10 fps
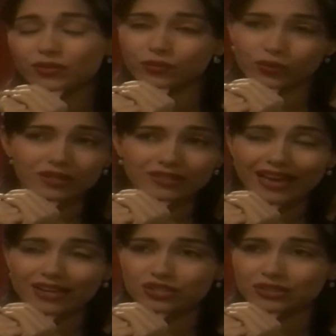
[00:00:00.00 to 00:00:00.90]
too thrilled,
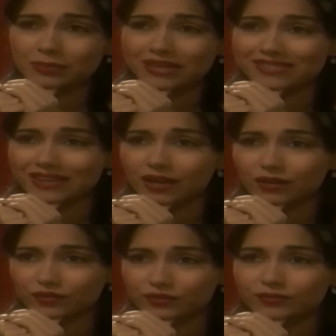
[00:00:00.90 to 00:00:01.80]
actually,
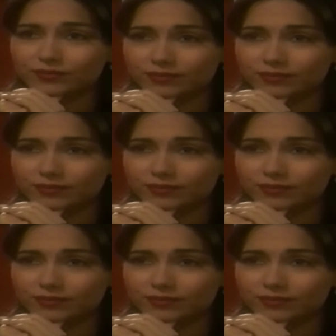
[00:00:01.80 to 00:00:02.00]
myself. Well,